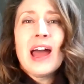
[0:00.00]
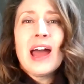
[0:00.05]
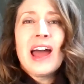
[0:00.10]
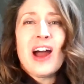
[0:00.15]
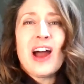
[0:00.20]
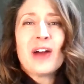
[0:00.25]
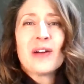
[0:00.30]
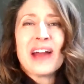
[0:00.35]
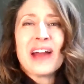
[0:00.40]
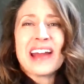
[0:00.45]

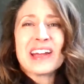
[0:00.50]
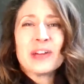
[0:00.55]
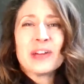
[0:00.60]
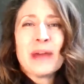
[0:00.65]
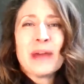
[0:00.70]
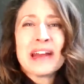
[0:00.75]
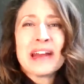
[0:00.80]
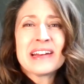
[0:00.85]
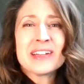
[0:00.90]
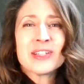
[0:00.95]
All right, you're
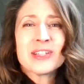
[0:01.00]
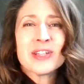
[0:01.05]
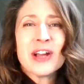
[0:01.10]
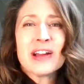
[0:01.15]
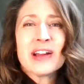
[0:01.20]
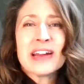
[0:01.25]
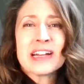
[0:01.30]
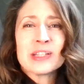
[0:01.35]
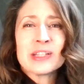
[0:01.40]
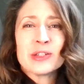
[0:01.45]
ready to
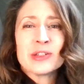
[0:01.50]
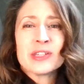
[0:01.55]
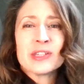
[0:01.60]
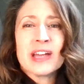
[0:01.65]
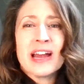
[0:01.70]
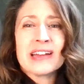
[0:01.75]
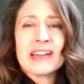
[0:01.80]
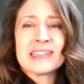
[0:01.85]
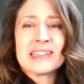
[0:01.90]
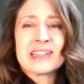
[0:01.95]
start
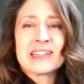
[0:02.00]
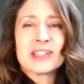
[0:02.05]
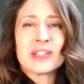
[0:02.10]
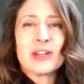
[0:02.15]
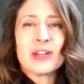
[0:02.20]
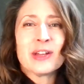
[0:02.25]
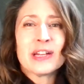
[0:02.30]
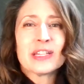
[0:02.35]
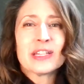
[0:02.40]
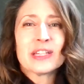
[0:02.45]
exercising.
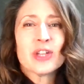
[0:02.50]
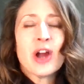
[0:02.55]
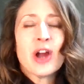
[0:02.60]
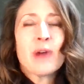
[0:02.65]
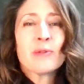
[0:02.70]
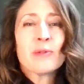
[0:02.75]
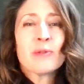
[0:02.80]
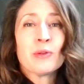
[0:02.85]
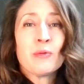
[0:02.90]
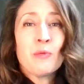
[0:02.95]
So let's start
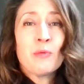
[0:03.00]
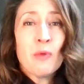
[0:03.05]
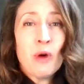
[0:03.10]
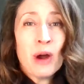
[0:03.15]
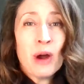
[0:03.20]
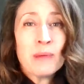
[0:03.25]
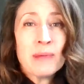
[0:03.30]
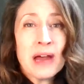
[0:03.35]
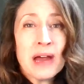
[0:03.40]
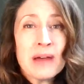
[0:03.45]
with a
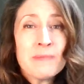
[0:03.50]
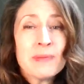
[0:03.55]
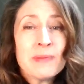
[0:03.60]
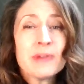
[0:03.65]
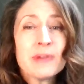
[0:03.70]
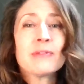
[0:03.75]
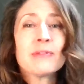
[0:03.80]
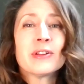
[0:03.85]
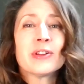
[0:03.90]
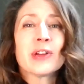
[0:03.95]
warm up
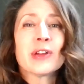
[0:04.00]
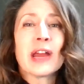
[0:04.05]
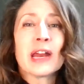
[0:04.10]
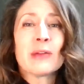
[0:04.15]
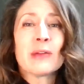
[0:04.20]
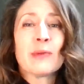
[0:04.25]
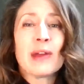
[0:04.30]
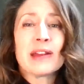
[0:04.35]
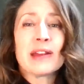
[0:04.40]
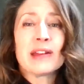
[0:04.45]
when you're
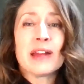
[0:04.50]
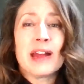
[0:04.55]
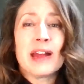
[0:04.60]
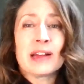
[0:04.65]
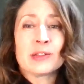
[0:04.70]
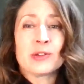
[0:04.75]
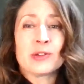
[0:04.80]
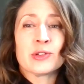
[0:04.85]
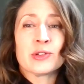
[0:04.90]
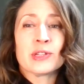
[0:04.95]
getting ready to
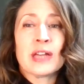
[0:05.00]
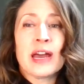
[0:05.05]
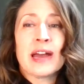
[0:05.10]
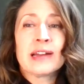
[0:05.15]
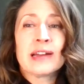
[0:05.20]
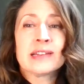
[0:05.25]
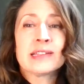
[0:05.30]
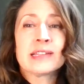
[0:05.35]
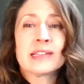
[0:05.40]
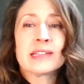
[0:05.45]

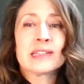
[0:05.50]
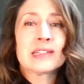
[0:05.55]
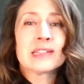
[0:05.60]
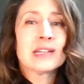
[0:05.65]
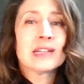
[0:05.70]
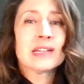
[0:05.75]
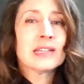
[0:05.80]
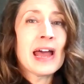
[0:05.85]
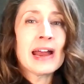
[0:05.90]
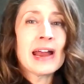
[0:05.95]
exercise. This is a
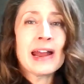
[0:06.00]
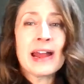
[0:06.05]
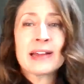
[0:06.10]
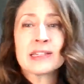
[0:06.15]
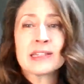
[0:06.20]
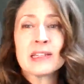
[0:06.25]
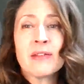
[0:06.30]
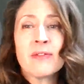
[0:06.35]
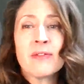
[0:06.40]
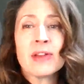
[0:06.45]
light
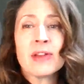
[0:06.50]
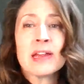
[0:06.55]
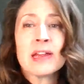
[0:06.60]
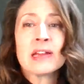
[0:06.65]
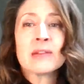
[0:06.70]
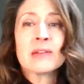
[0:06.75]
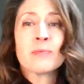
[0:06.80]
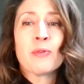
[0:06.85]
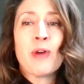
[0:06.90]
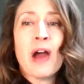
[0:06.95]
activity
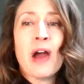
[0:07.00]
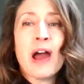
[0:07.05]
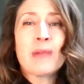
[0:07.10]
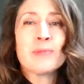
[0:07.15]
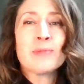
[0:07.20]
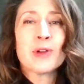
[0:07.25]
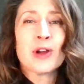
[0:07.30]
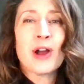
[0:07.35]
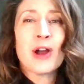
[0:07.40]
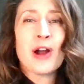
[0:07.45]
to prime
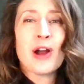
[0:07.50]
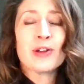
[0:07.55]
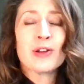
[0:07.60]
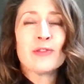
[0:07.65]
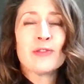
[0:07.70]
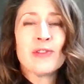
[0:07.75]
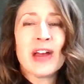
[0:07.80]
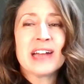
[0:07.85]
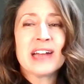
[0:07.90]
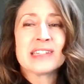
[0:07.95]
your
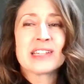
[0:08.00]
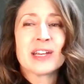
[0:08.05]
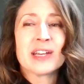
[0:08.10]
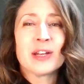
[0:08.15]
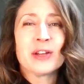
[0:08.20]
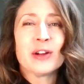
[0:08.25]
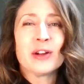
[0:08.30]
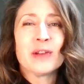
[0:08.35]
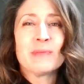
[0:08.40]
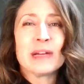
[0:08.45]

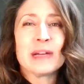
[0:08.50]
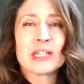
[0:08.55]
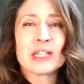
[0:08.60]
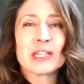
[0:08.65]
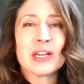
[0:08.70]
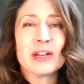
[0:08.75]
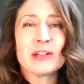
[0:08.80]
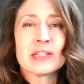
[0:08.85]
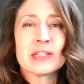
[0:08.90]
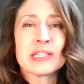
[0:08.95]
cardiovascular and
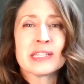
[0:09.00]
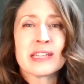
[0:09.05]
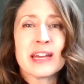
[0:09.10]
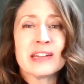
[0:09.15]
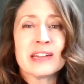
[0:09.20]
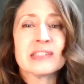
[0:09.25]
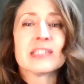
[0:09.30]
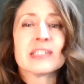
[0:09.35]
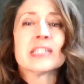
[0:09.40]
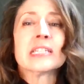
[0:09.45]

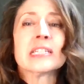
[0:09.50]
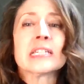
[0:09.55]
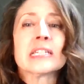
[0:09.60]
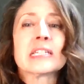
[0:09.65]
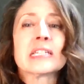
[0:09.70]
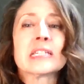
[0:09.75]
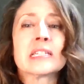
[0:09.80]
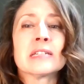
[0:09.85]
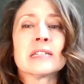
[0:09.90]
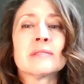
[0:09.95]
musculoskeletal
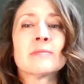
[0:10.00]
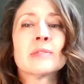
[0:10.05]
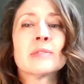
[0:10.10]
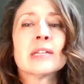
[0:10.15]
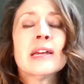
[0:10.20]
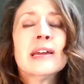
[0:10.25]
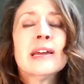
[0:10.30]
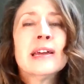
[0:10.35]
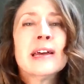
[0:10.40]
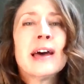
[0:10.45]
systems.
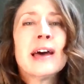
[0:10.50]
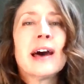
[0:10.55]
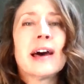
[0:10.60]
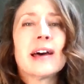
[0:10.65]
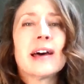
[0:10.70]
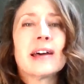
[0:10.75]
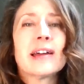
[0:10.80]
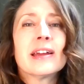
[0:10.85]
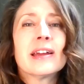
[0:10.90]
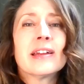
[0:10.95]

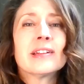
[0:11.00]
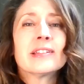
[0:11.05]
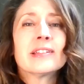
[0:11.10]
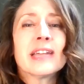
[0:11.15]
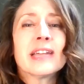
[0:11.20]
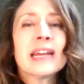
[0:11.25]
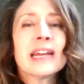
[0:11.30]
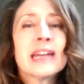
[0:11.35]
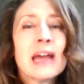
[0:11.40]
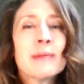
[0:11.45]
And
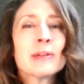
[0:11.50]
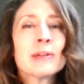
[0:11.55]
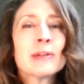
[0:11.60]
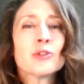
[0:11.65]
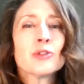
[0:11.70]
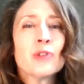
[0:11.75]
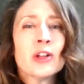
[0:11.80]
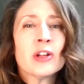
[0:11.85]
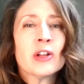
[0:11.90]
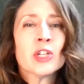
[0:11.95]
dynamic
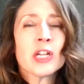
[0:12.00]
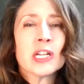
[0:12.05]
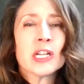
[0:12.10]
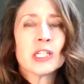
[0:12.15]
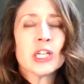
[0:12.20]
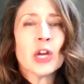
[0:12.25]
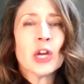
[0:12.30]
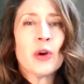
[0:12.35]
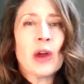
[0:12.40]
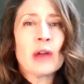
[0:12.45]
stretching
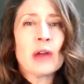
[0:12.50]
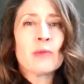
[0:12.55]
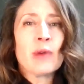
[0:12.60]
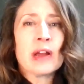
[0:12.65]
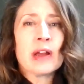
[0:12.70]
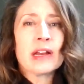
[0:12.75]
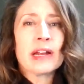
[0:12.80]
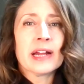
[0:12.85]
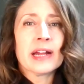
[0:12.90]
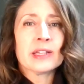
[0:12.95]
is a great
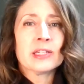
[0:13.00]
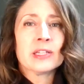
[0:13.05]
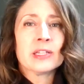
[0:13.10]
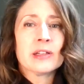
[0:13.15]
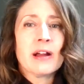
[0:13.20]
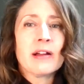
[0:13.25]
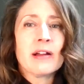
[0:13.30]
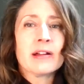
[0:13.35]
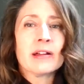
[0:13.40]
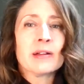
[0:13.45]
way to get
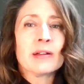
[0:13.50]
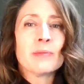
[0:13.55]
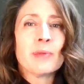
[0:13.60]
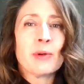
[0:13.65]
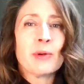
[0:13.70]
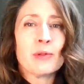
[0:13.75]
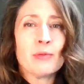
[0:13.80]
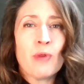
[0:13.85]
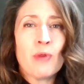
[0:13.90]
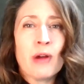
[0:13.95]
started. It
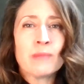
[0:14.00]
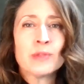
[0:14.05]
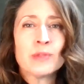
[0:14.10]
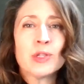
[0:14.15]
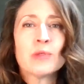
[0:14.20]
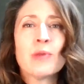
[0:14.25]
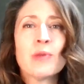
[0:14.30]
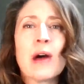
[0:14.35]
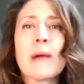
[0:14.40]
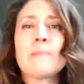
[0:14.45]
both warms
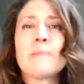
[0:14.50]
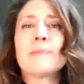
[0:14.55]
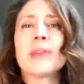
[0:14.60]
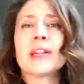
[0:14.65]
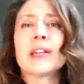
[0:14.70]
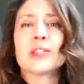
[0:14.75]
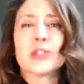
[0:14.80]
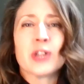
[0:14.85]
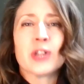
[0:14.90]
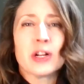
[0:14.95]
you up
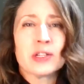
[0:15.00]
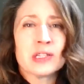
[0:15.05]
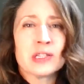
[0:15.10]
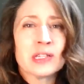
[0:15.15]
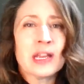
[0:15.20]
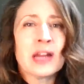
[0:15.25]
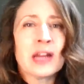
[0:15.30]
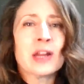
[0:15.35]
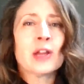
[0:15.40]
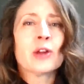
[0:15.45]
and starts
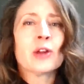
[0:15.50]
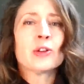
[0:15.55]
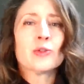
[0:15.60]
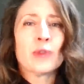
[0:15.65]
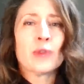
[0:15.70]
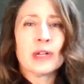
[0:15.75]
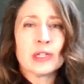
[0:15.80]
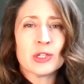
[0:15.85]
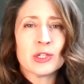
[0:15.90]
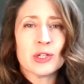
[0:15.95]
getting your
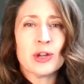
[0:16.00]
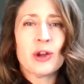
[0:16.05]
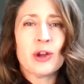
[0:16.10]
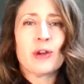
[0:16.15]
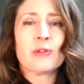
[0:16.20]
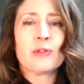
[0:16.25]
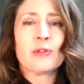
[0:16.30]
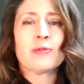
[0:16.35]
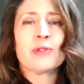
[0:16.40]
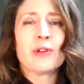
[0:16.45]
joints to
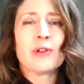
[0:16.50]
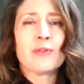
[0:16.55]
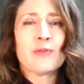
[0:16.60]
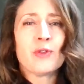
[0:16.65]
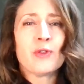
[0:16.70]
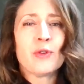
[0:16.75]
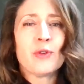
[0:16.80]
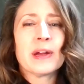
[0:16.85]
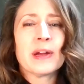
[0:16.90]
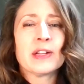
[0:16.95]
go through their
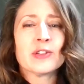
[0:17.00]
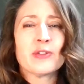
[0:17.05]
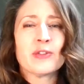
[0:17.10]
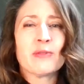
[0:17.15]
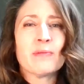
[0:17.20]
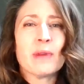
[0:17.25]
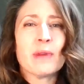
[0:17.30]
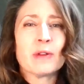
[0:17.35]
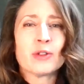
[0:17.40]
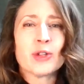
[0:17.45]
full range of
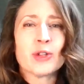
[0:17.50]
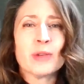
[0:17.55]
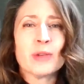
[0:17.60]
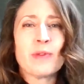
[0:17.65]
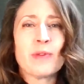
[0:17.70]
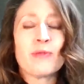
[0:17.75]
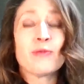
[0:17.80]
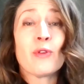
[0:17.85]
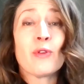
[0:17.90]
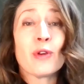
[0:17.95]
motion
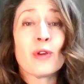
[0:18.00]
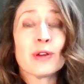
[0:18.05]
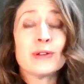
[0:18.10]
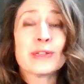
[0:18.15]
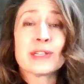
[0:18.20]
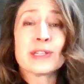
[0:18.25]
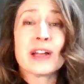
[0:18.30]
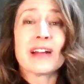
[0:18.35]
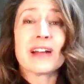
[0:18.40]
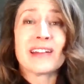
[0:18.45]
before you
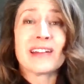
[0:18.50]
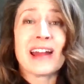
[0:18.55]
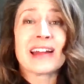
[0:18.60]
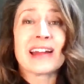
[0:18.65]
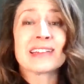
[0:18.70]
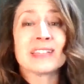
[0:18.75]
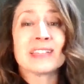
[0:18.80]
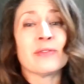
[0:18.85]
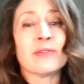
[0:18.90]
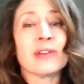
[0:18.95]
start an
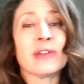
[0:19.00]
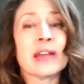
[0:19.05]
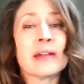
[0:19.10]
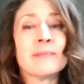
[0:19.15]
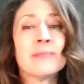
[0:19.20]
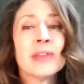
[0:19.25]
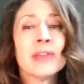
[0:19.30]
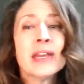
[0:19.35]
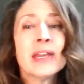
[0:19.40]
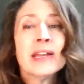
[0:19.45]
activity.
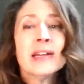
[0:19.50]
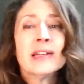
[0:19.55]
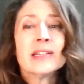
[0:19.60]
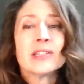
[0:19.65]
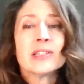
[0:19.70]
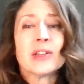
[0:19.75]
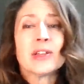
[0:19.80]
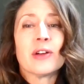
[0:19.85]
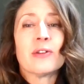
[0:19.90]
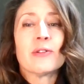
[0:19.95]

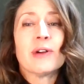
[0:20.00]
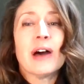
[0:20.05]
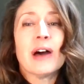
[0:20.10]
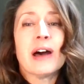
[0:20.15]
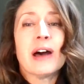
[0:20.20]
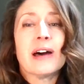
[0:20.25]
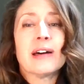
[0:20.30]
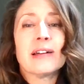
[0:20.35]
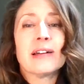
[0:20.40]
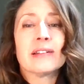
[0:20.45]
So
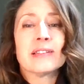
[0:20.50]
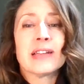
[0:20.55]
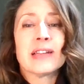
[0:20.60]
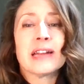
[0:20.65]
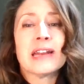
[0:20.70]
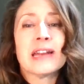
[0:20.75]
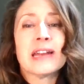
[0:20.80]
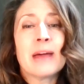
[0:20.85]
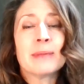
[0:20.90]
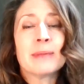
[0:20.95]

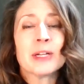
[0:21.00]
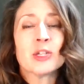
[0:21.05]
dynamic